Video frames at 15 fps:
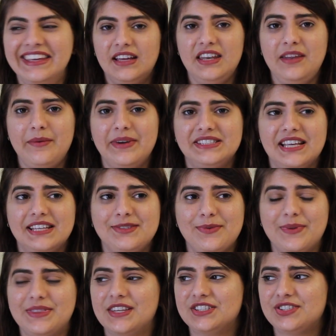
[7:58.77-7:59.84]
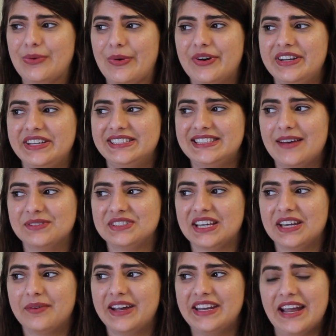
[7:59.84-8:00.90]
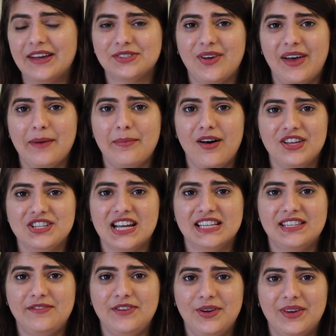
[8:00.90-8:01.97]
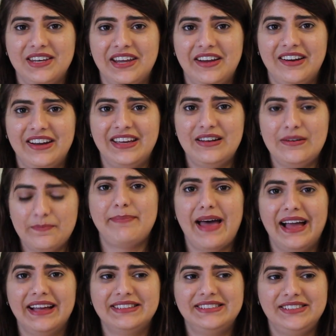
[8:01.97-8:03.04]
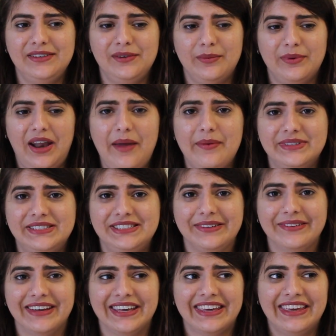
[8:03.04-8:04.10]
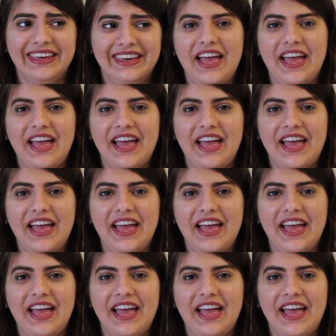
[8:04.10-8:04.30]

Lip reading: Anyways, that's what the sorority sounds like right now, so I apologize if you can hear it. Back to what I was doing.